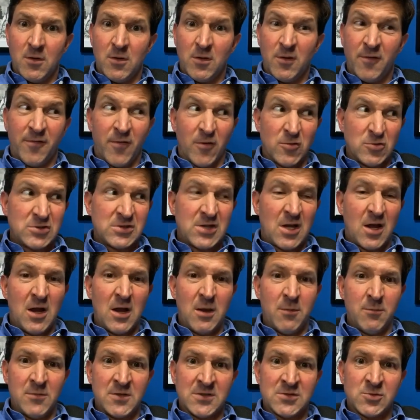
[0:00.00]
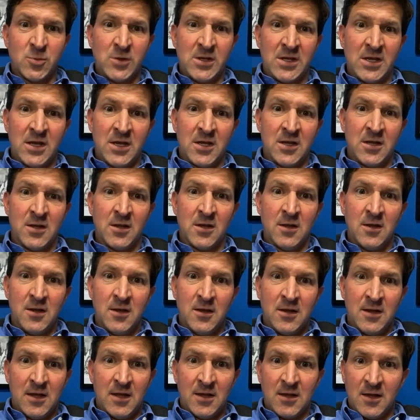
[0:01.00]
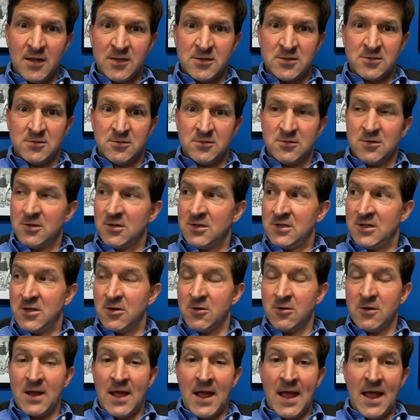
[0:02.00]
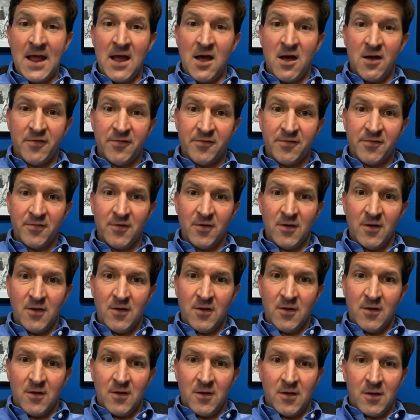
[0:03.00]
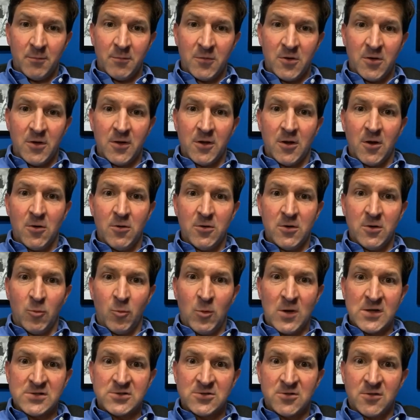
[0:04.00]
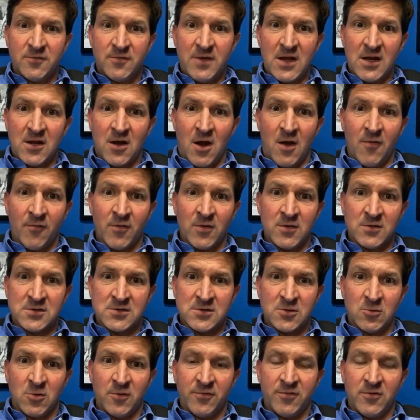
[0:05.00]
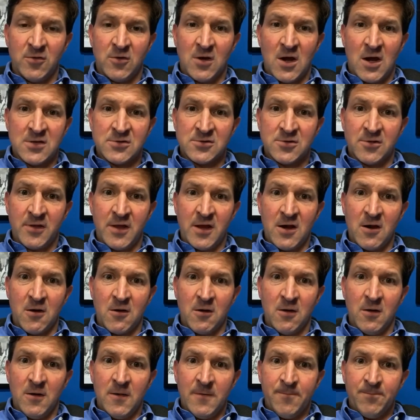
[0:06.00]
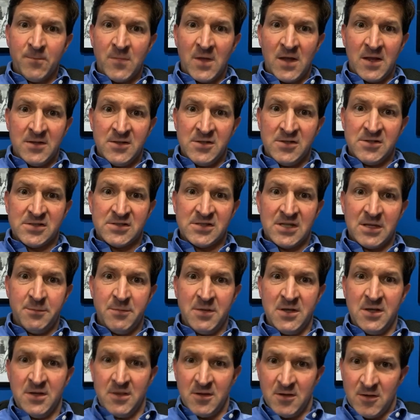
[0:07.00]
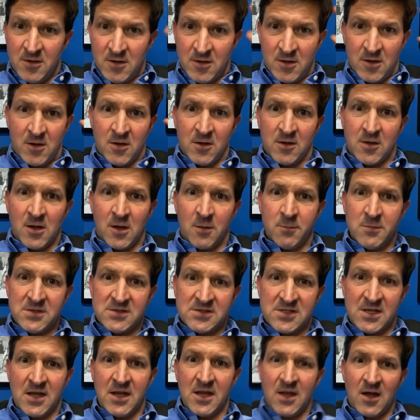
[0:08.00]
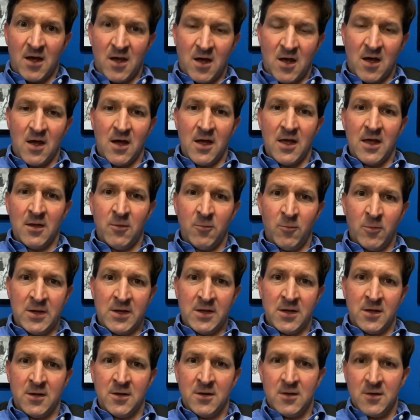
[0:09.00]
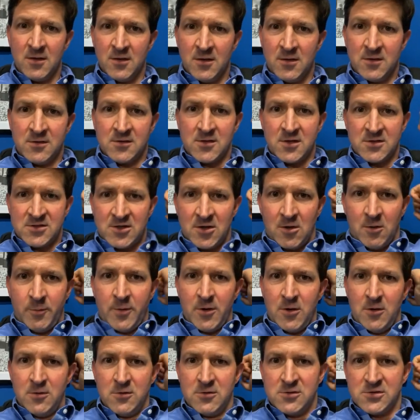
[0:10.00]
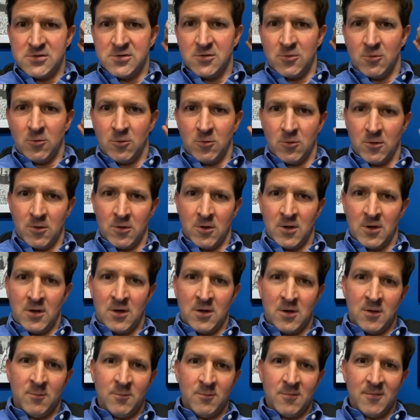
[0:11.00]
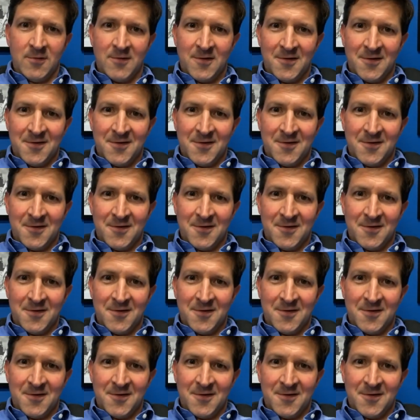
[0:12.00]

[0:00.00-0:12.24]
The first time this weekend in like a year and a half. I'm going to go to Western Vet Conference. So if you guys are there and you see me, come and say hi, and we can touch elbows, or